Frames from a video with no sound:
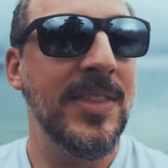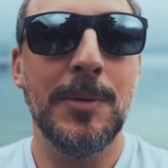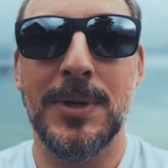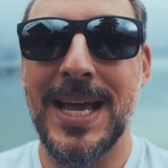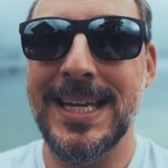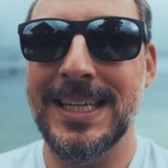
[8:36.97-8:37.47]
think
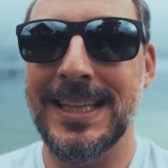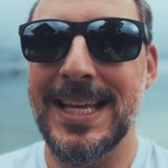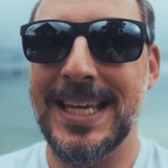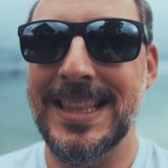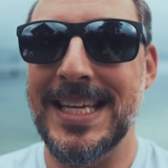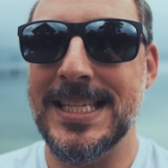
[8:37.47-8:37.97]
I'm gonna end it
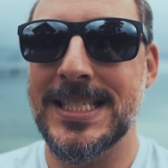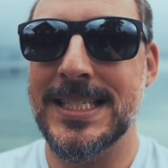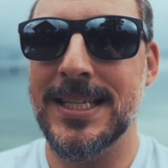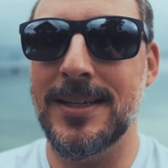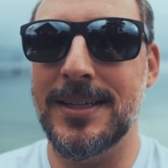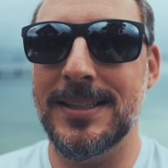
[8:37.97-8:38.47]
like
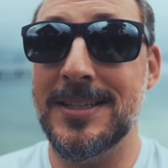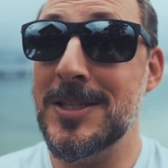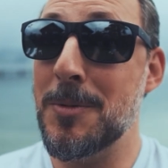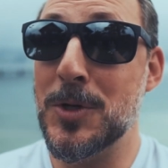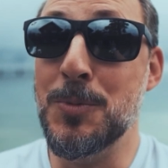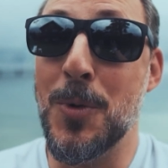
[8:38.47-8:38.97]
this. There's
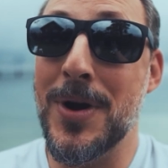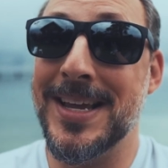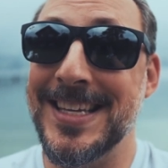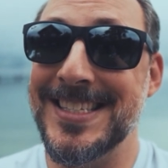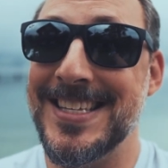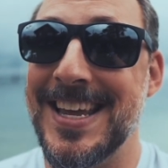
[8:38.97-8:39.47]
not much more I
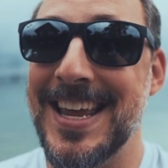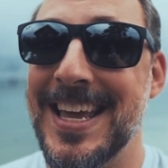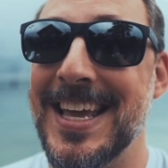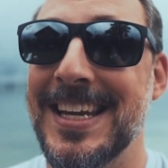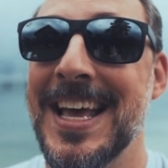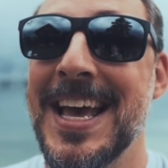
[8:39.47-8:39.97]
can say.
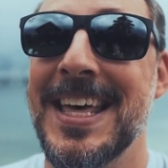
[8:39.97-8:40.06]
Again,